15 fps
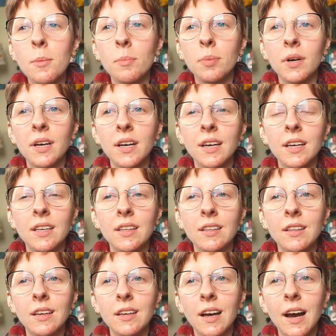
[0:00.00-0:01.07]
but
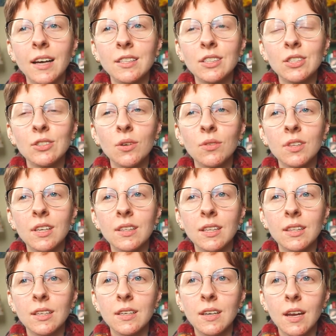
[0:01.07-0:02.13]
I just don't think that
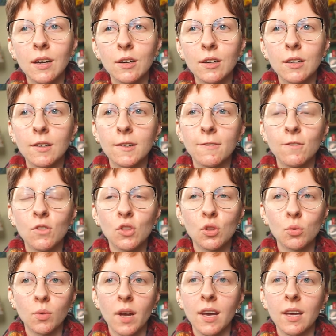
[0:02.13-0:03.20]
the narrative
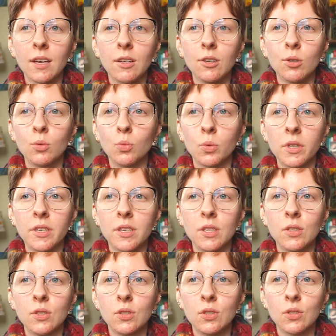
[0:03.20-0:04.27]
thread
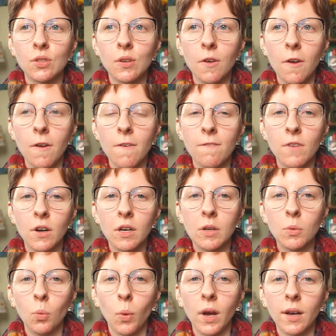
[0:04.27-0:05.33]
was very
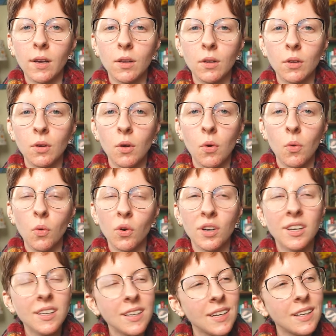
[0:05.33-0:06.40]
well
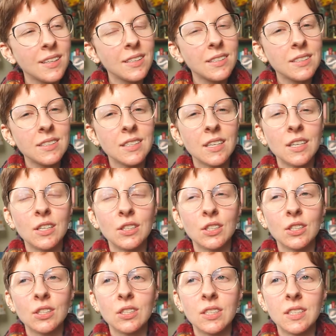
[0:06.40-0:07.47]
organized, and it
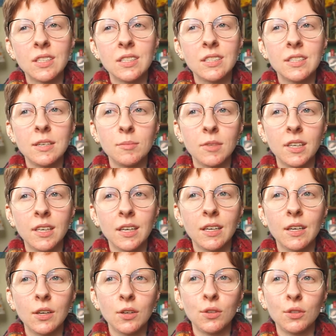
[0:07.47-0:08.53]
just didn't seem like it
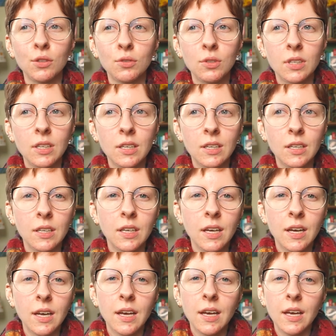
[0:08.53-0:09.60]
concluded
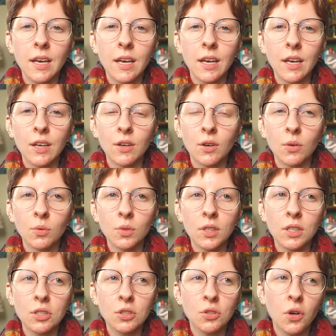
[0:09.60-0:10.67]
in a
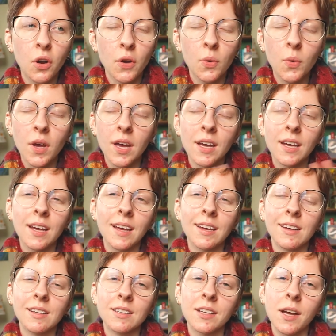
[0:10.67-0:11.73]
really strong way.
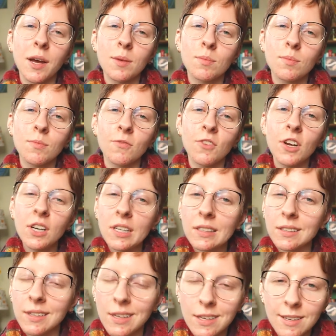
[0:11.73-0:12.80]
And I'm very
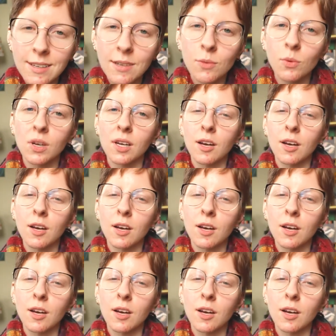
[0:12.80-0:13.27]
lenient when it